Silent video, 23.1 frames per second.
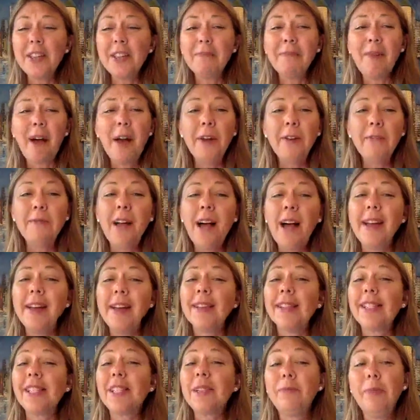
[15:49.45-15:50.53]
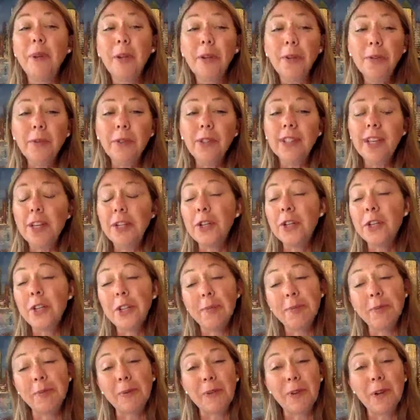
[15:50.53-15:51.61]
the bottom line is to build
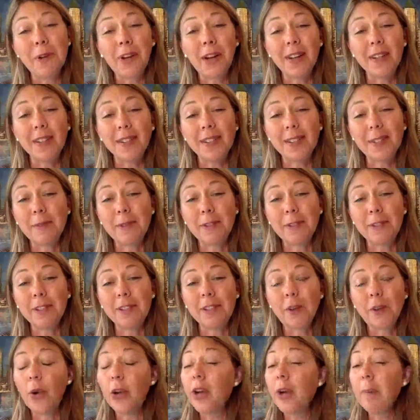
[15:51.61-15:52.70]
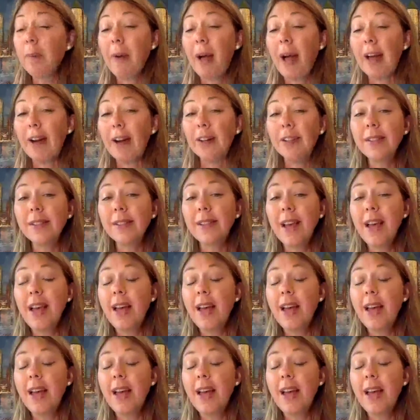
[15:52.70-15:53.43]
relationships with your customers or your buyers